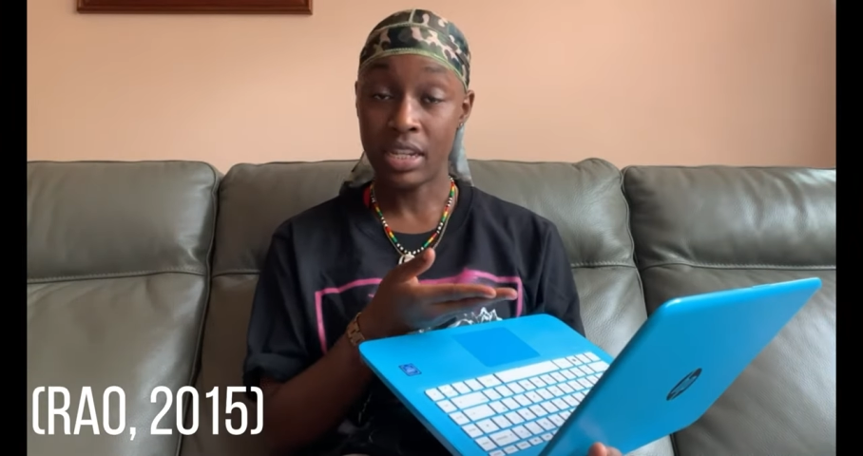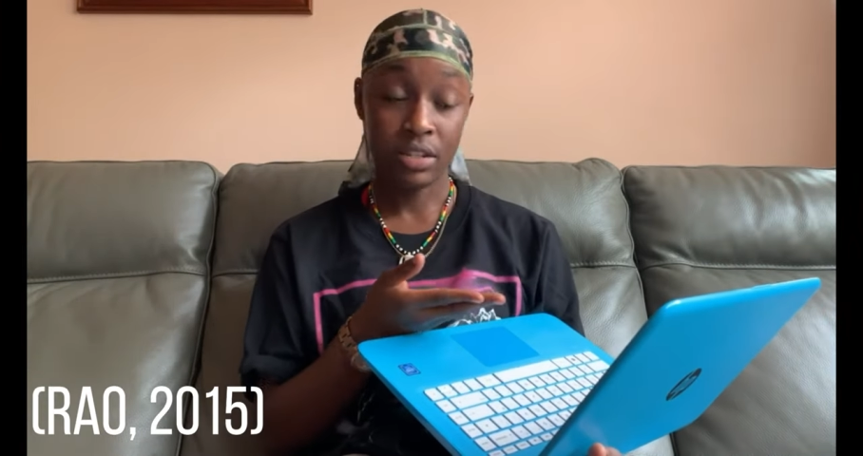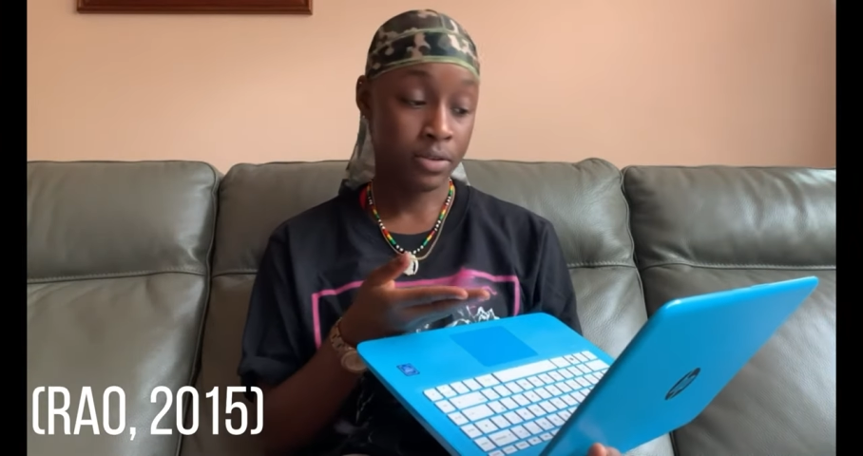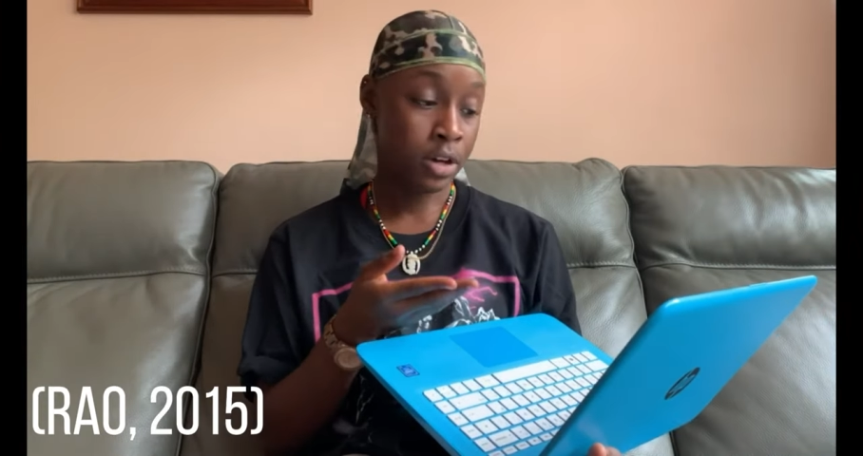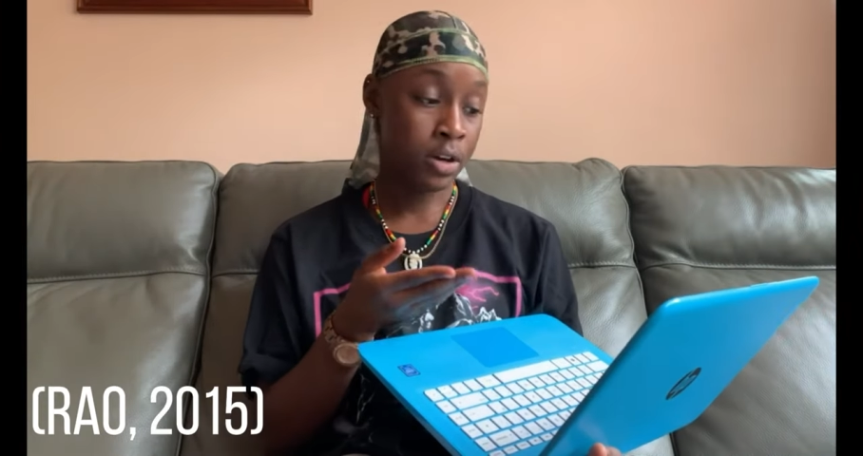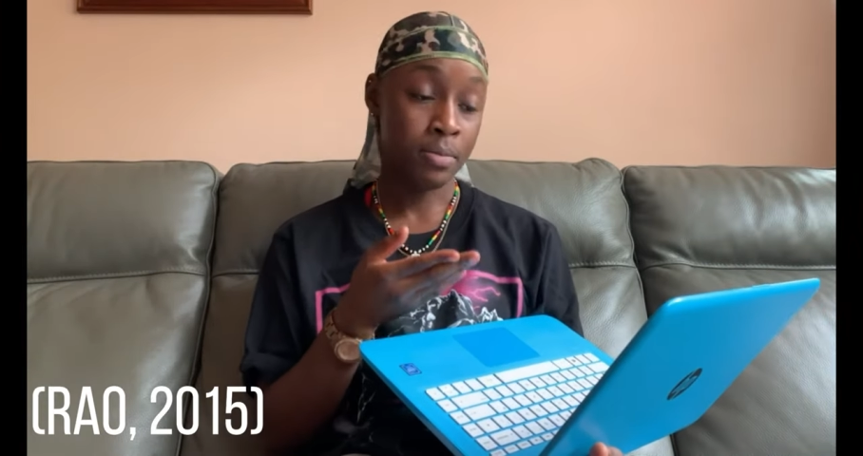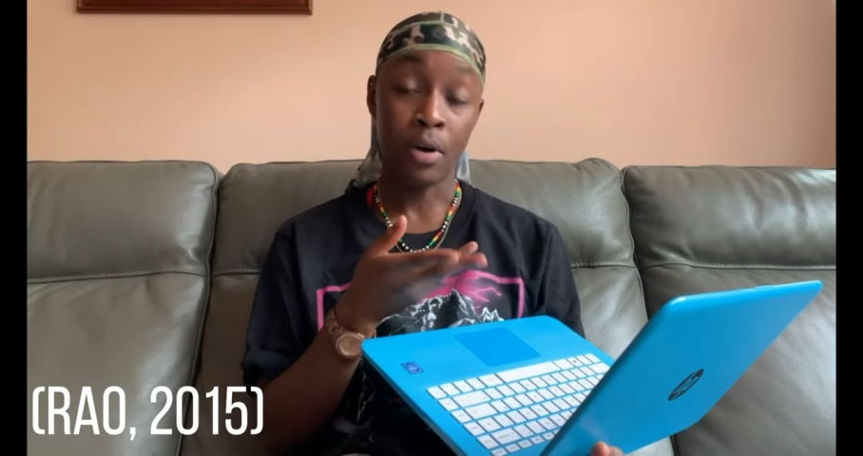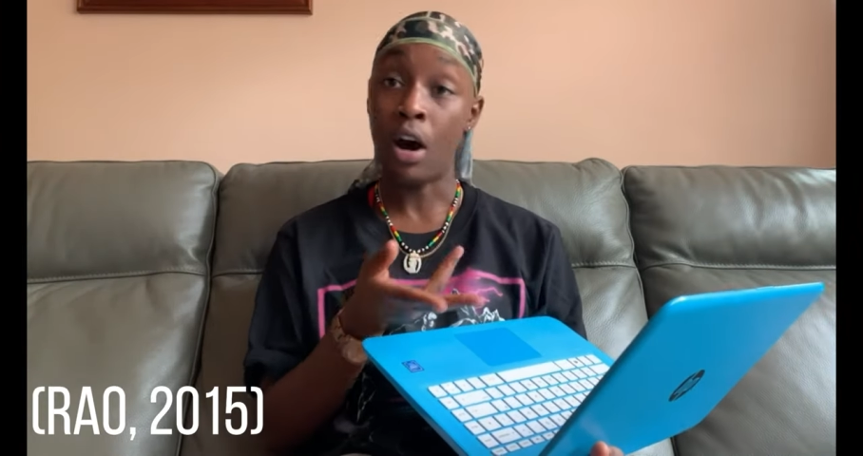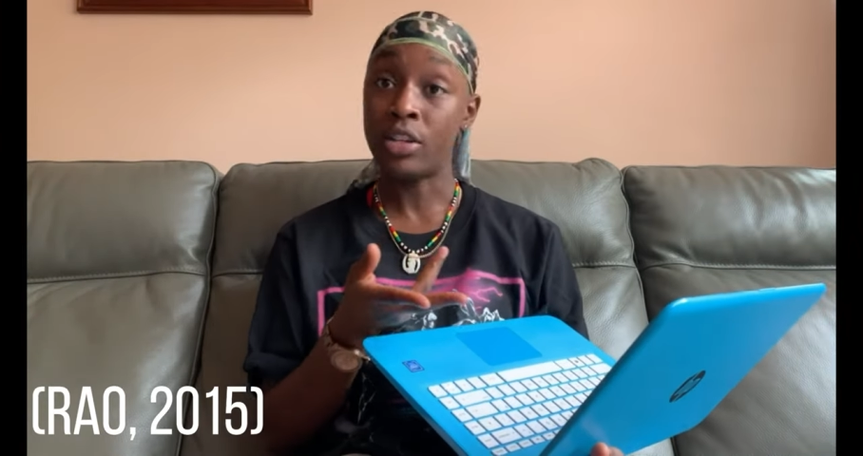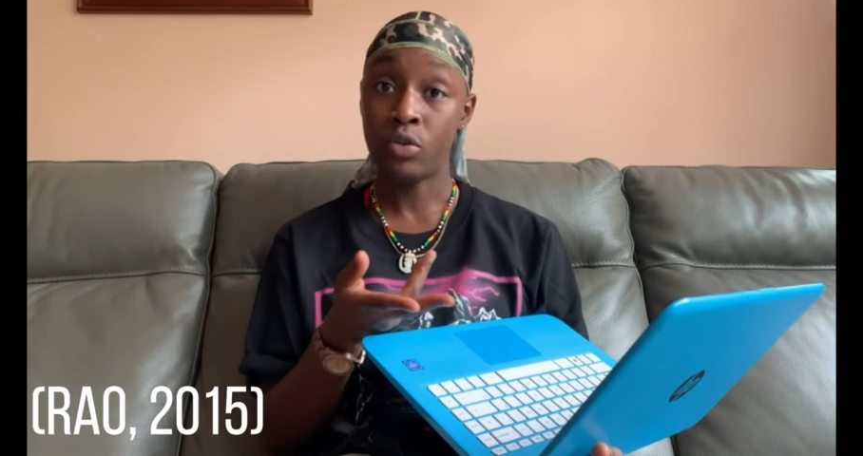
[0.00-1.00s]

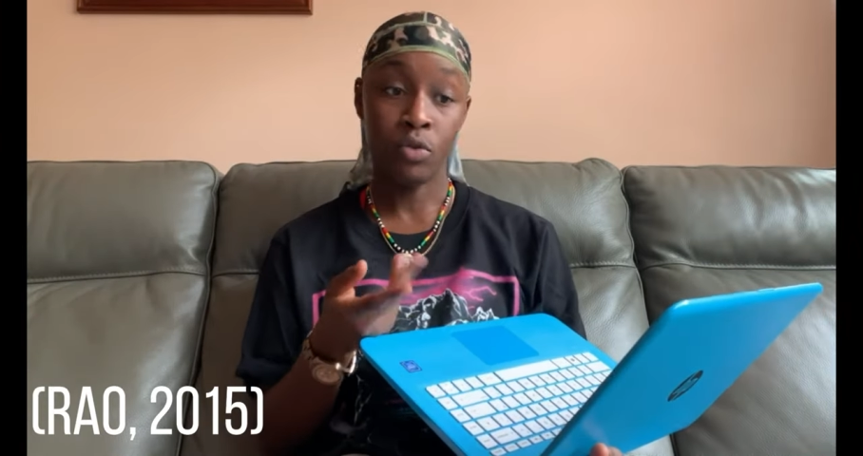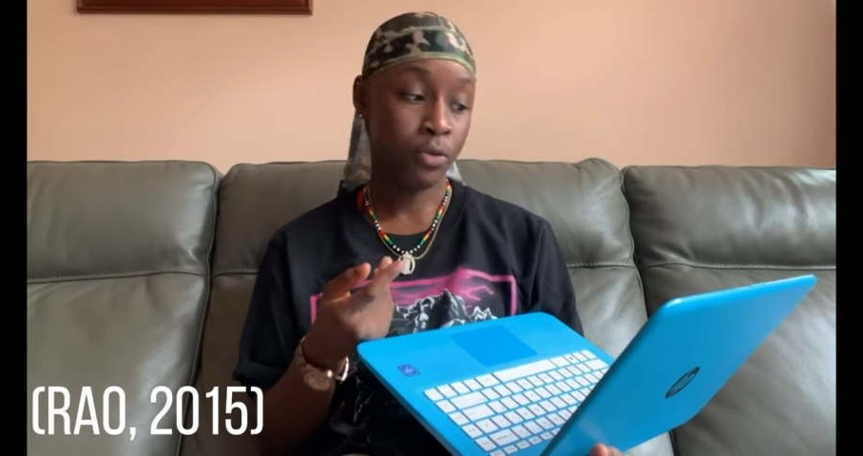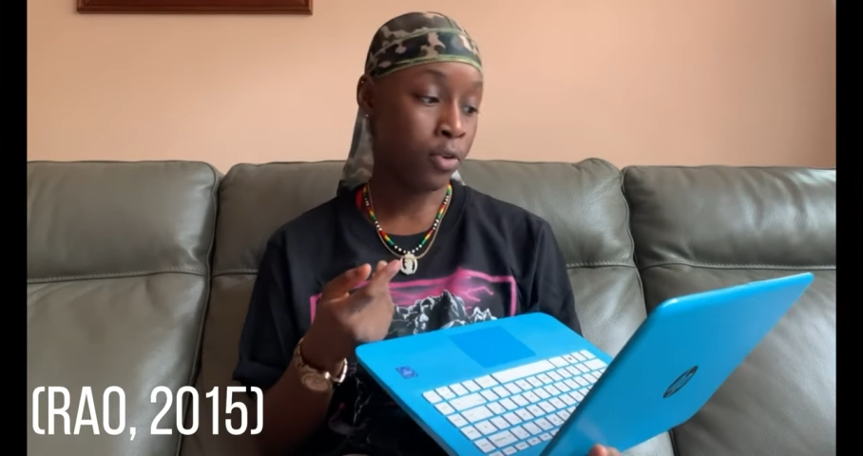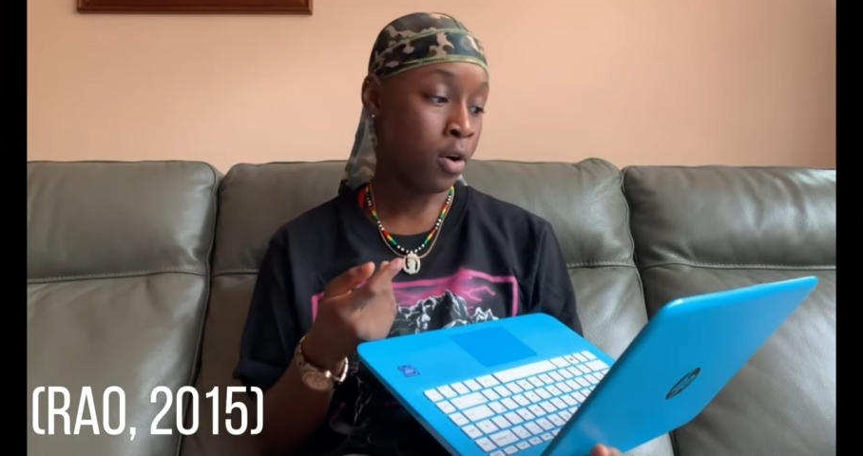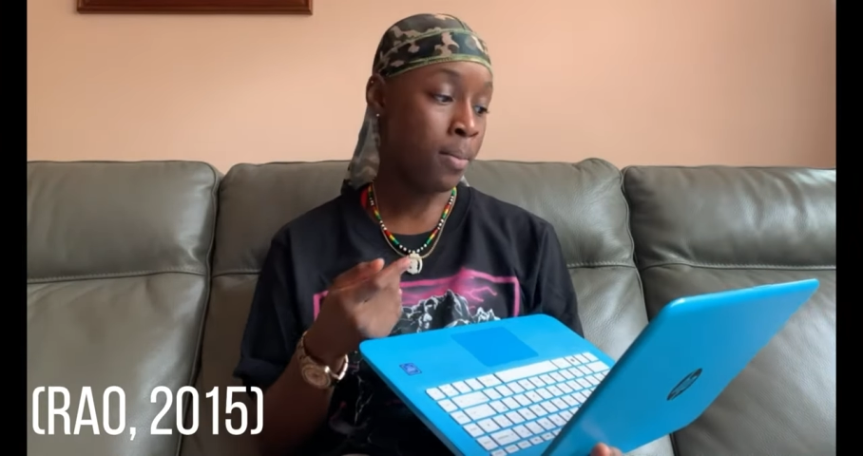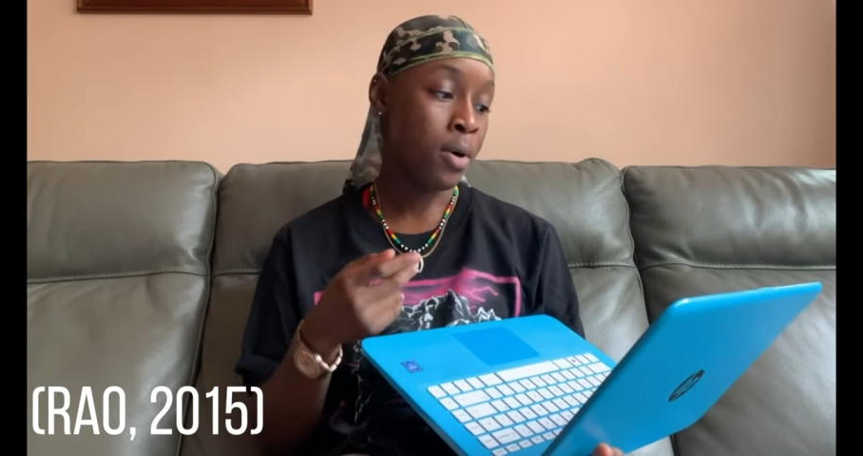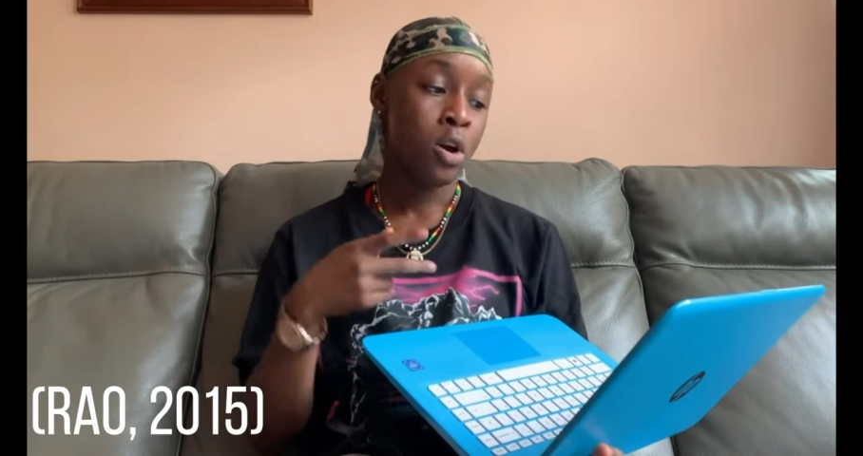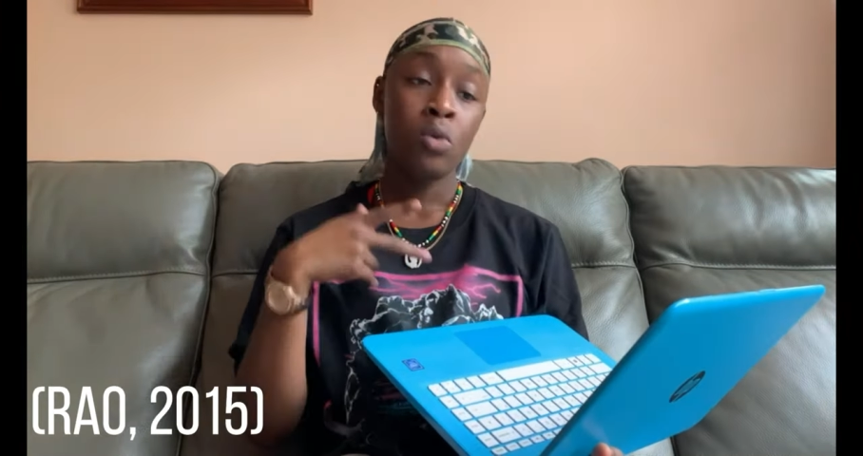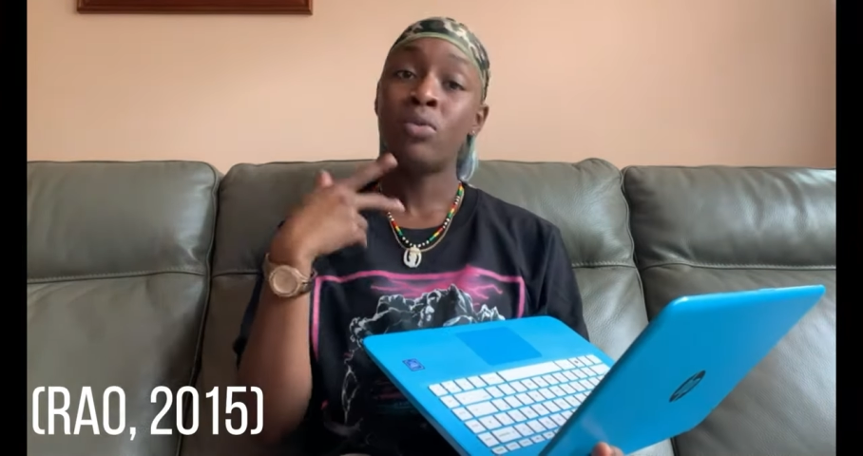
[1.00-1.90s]
article from,